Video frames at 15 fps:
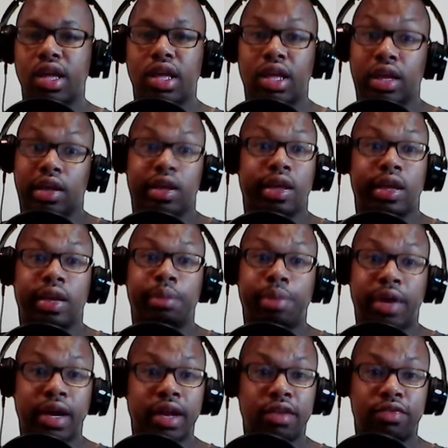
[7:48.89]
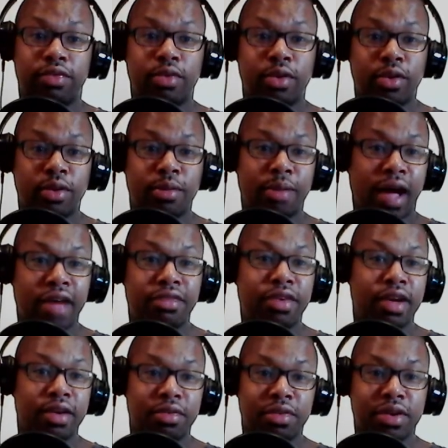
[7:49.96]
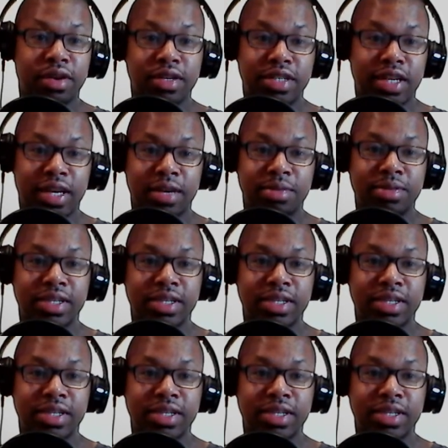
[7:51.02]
He played for my favorite team,